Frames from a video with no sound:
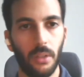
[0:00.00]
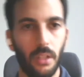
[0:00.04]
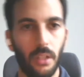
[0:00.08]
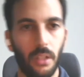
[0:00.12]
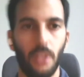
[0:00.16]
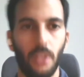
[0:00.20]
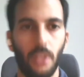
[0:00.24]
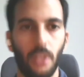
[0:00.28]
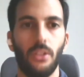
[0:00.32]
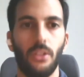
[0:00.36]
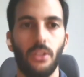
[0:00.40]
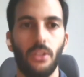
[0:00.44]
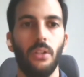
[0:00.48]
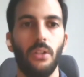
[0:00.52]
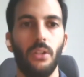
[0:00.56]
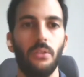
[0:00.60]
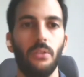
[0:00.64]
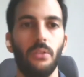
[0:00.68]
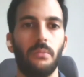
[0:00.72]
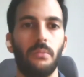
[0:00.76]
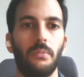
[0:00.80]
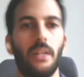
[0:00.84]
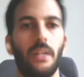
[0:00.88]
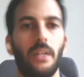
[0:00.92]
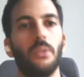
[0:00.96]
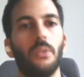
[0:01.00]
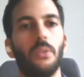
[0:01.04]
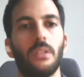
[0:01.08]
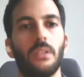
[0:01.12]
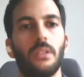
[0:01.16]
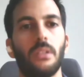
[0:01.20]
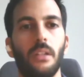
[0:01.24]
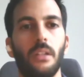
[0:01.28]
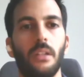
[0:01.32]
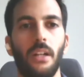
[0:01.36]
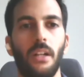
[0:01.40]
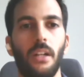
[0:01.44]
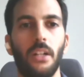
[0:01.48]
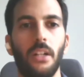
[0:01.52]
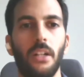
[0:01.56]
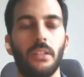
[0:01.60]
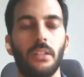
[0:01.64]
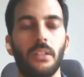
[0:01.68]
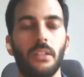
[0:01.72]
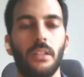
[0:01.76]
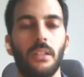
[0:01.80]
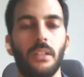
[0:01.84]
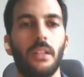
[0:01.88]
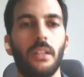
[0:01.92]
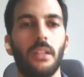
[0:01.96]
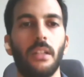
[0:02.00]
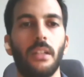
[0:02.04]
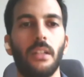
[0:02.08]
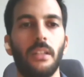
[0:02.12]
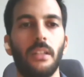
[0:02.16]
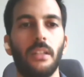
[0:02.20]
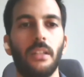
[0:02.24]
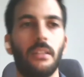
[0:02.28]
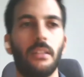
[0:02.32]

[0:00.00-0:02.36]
So that was the hardest thing, that